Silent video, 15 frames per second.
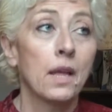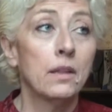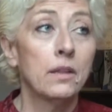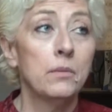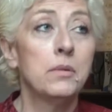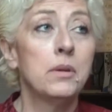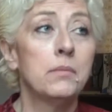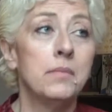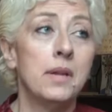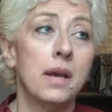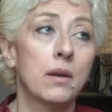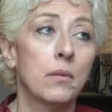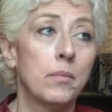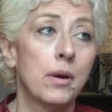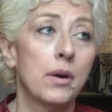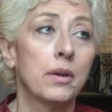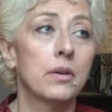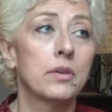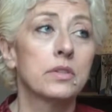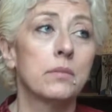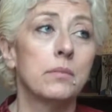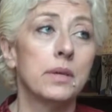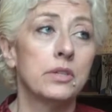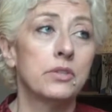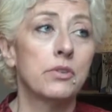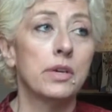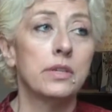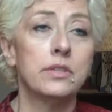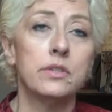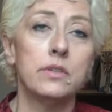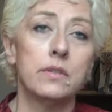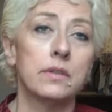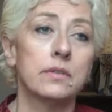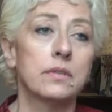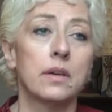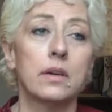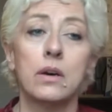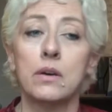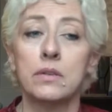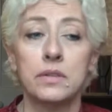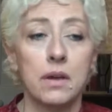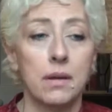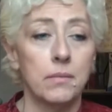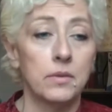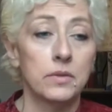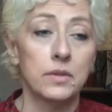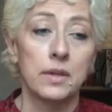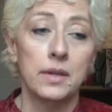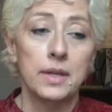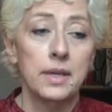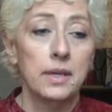Aluminum nanoparticles are being traced to things like Alzheimer's,